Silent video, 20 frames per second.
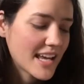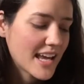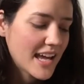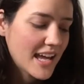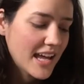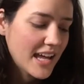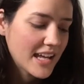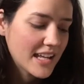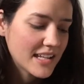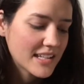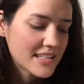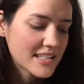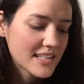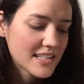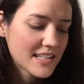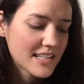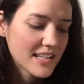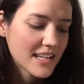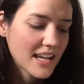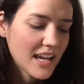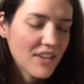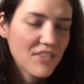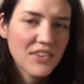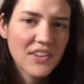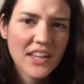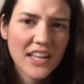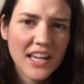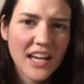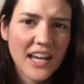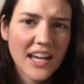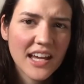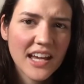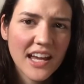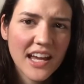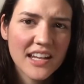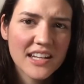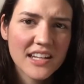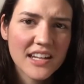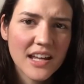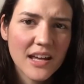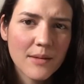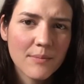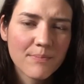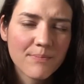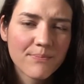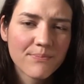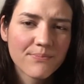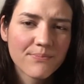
and I feel like I ended up